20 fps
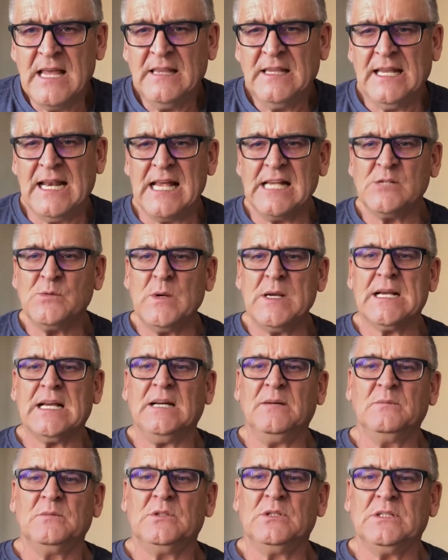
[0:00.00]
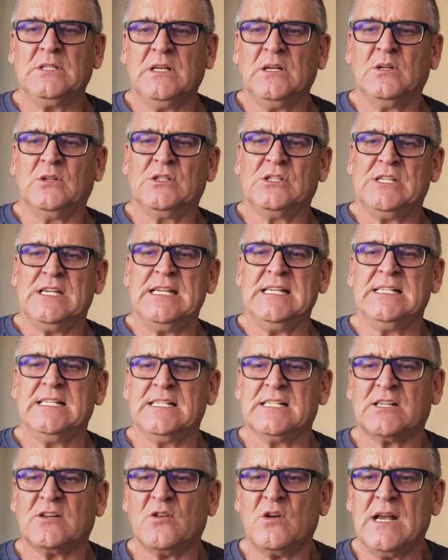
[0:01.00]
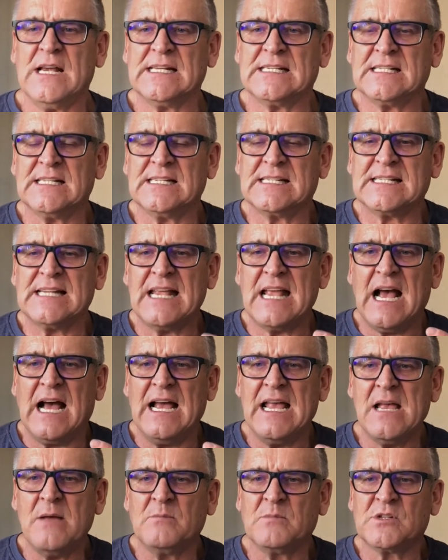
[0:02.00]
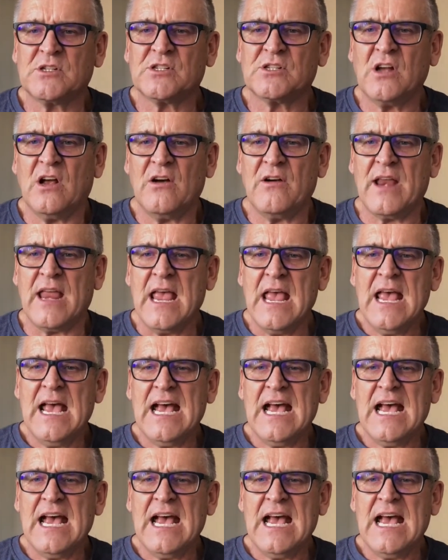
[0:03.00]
that as we come to the Lord Jesus Christ and say, I am sorry,